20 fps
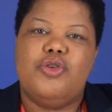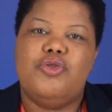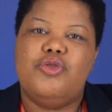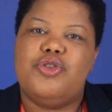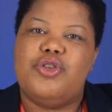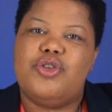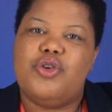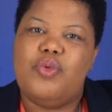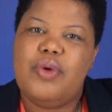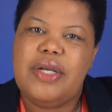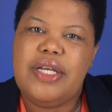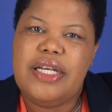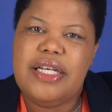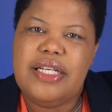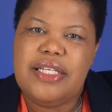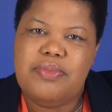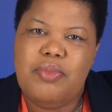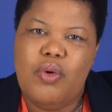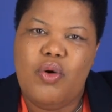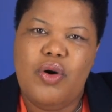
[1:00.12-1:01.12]
to
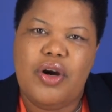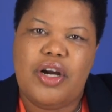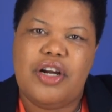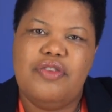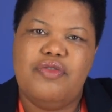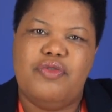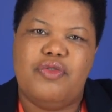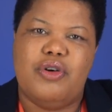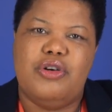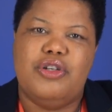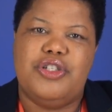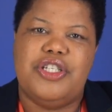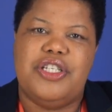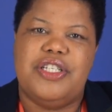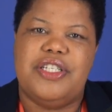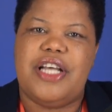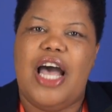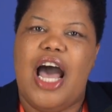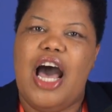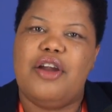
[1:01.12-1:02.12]
squeeze more
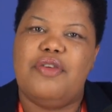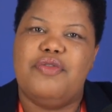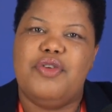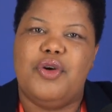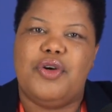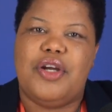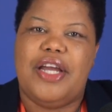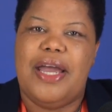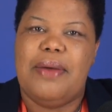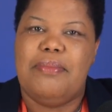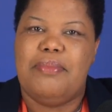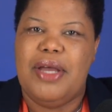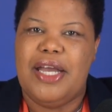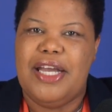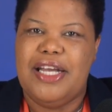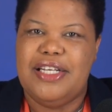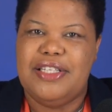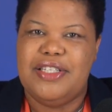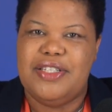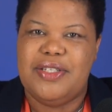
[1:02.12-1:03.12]
conversions out of your
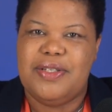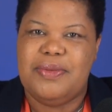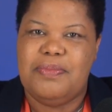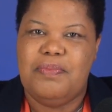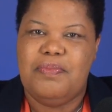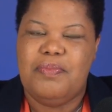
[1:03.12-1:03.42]
campaigns.